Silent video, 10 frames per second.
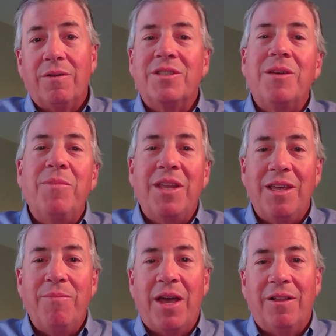or send me an
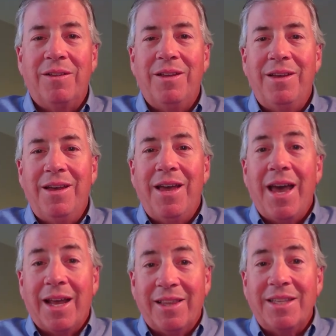email,
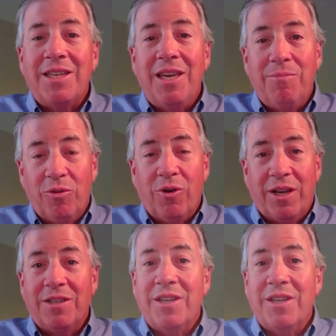and let's keep learning